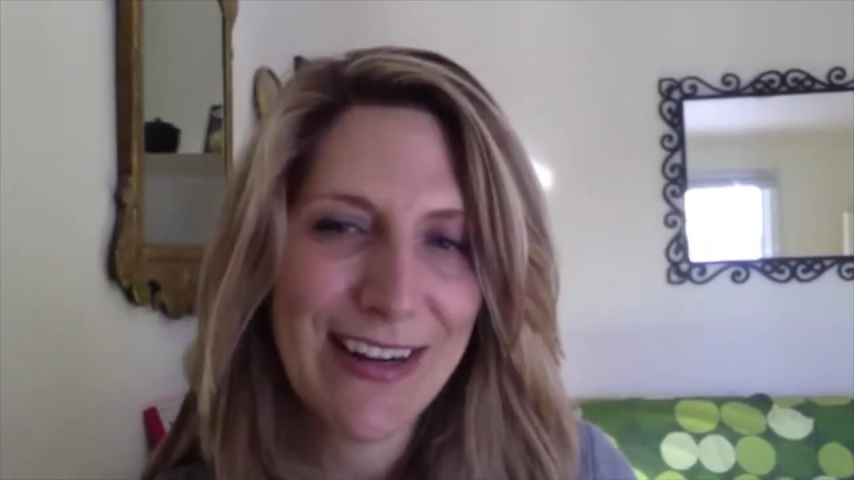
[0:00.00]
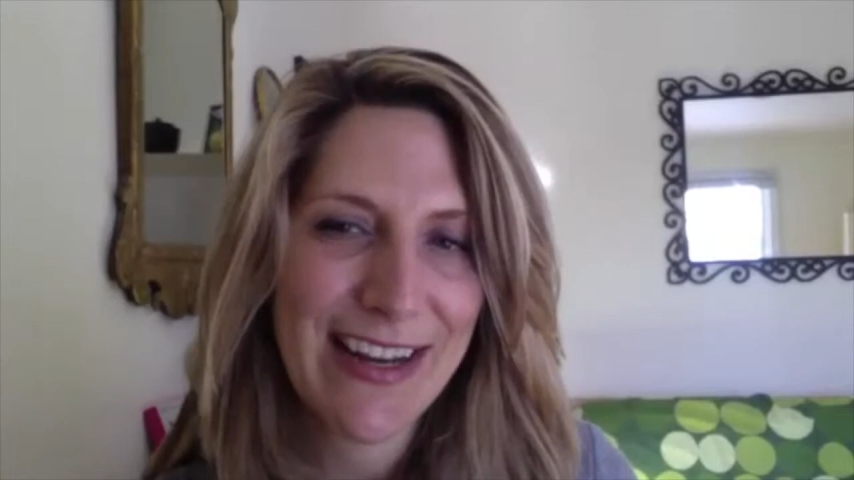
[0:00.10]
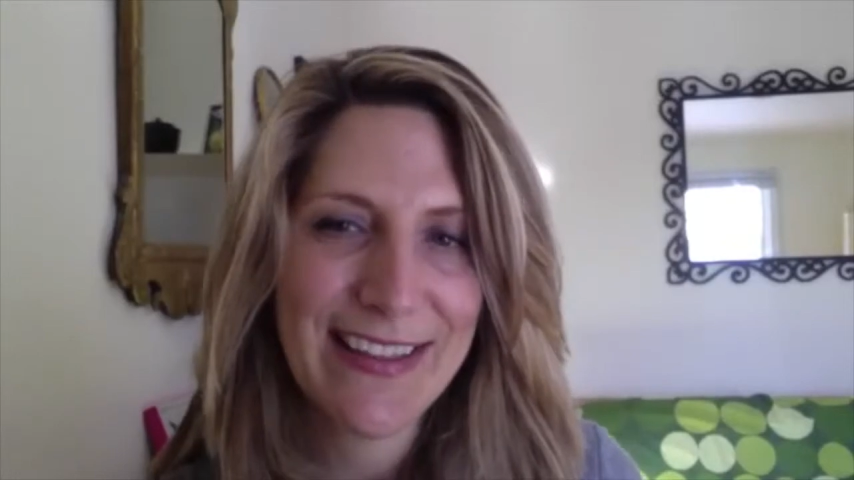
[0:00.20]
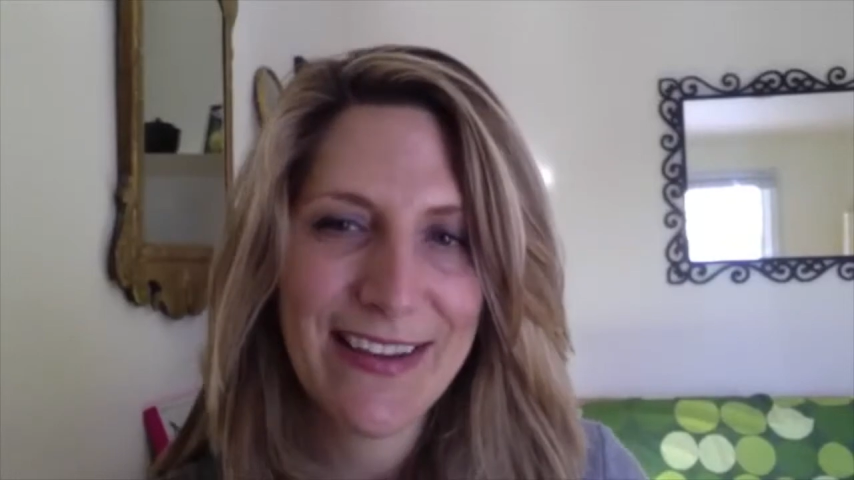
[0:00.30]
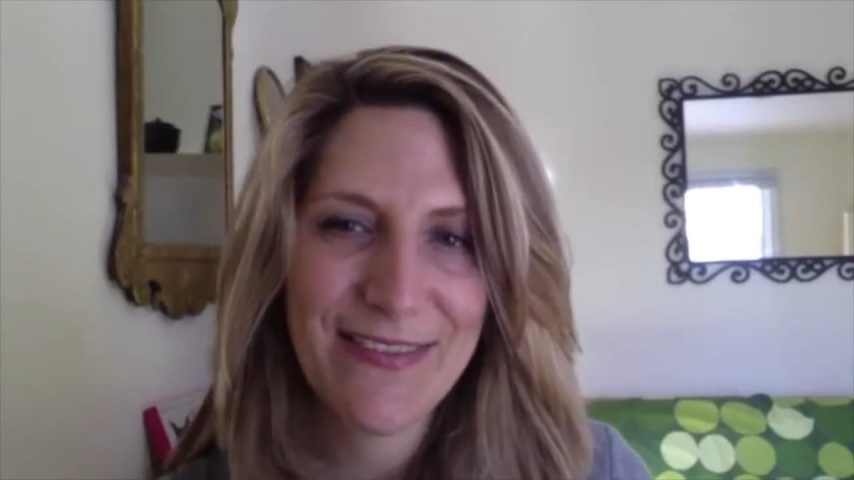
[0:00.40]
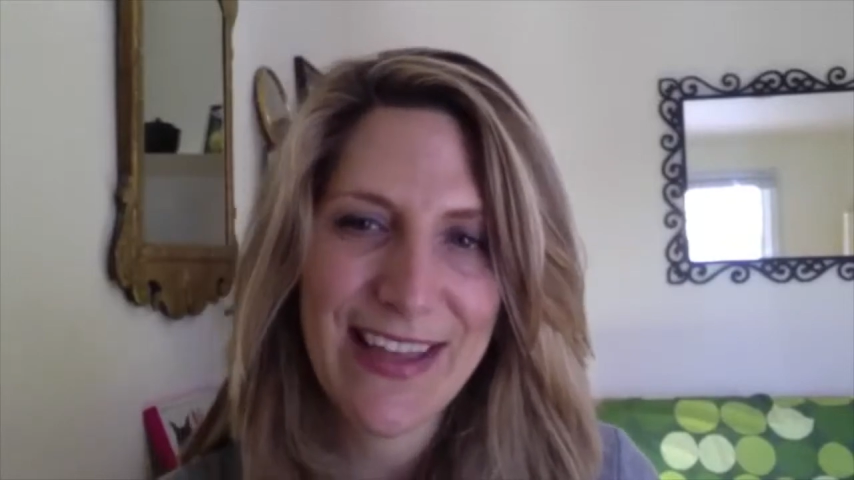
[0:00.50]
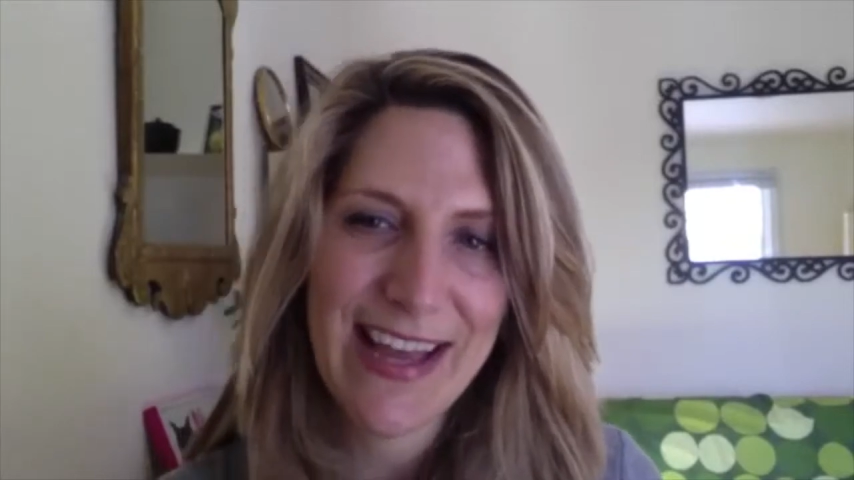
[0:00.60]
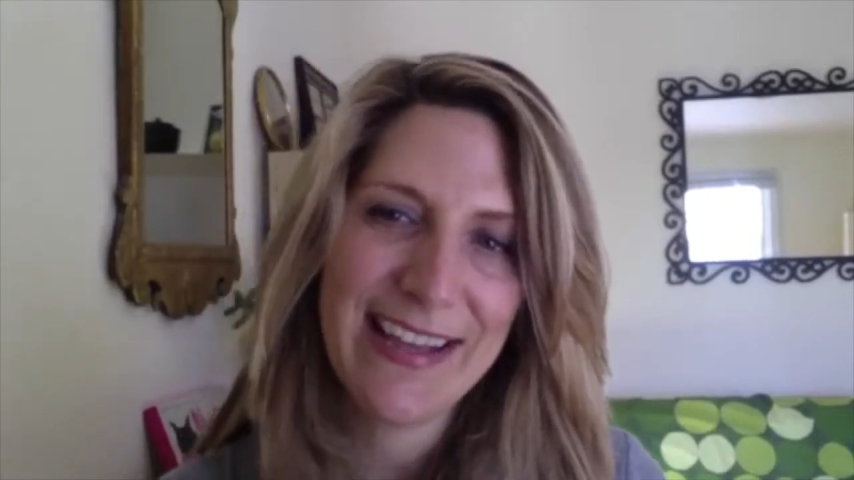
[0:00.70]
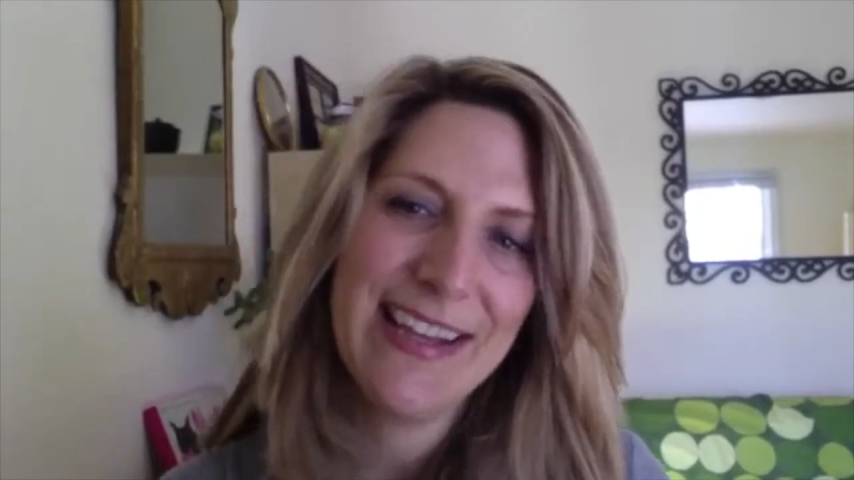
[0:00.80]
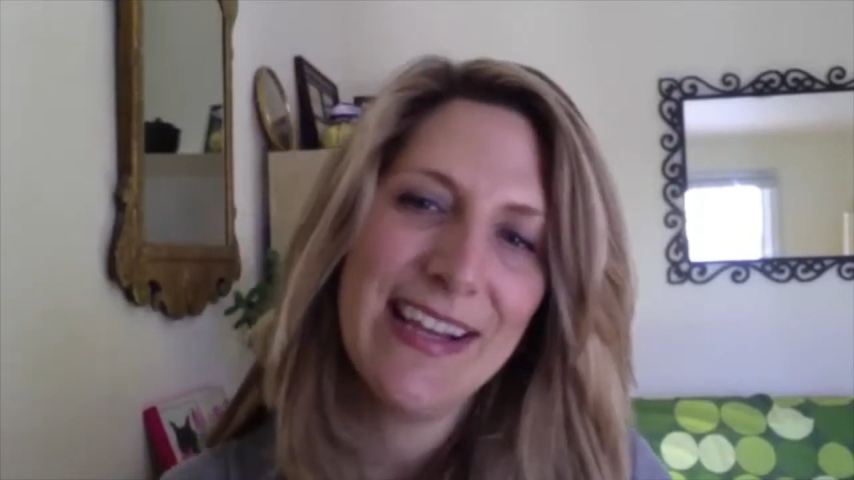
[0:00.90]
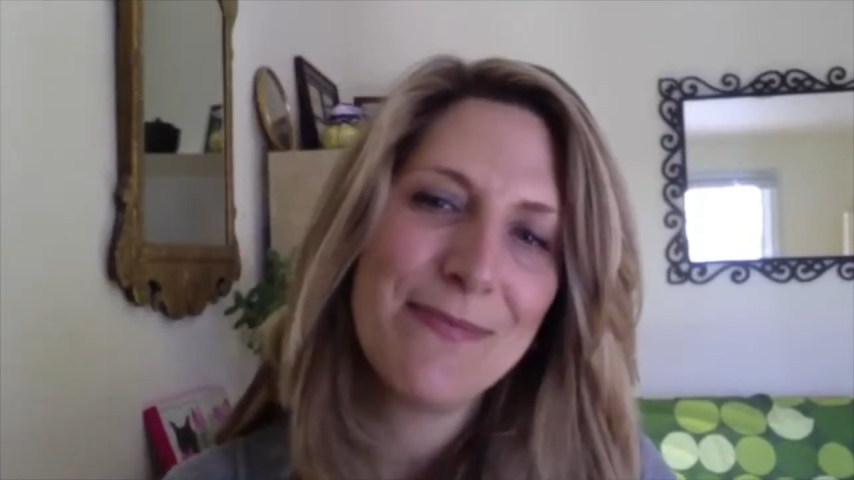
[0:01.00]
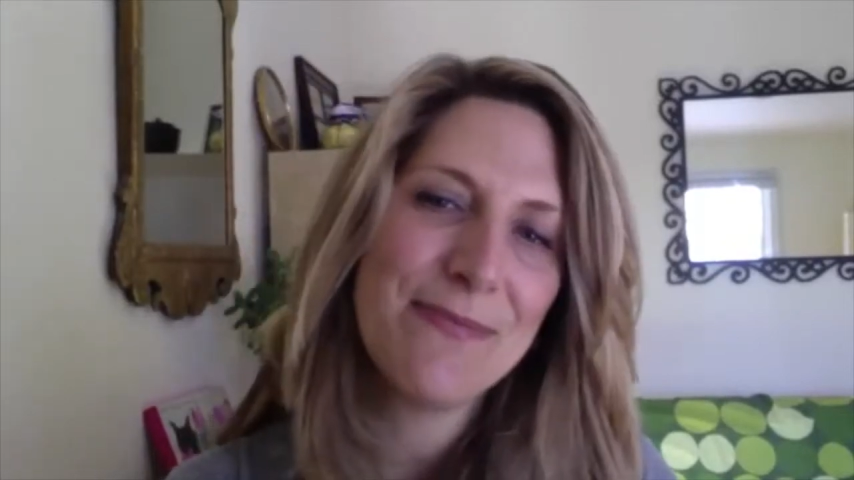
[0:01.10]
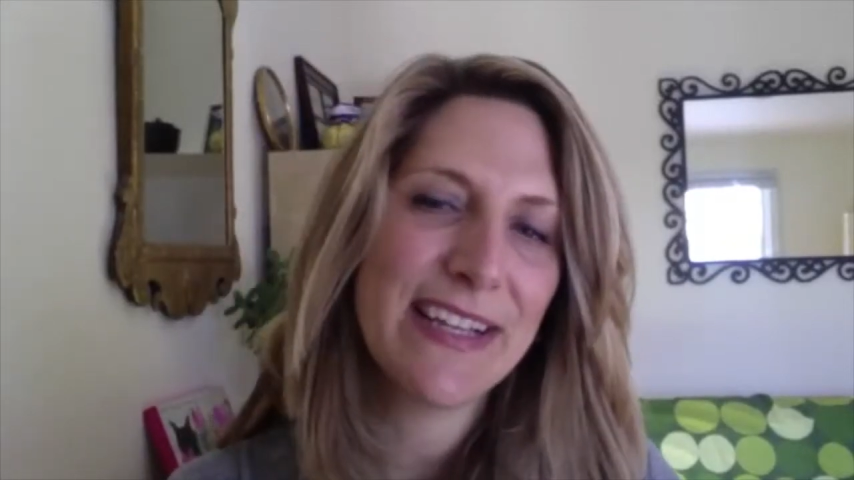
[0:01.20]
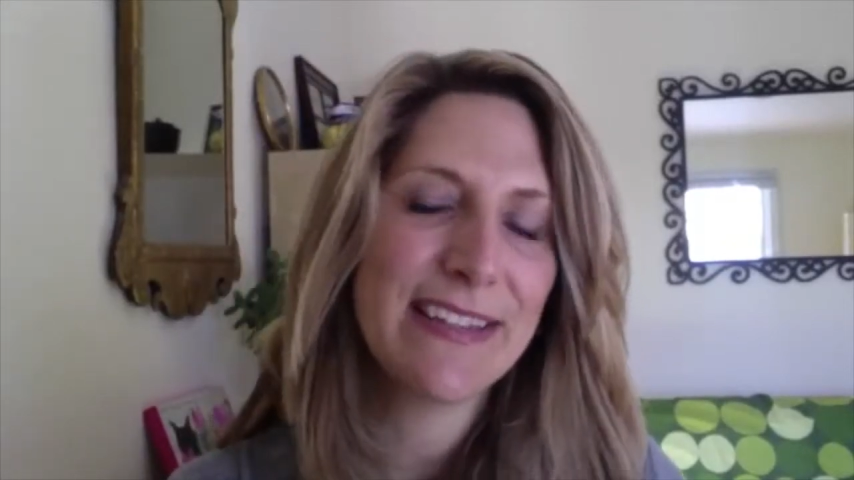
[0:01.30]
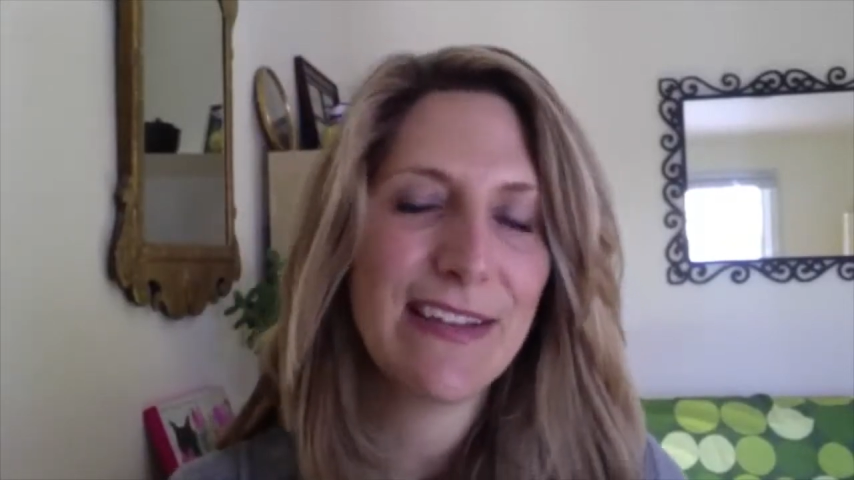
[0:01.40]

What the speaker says: I love that mix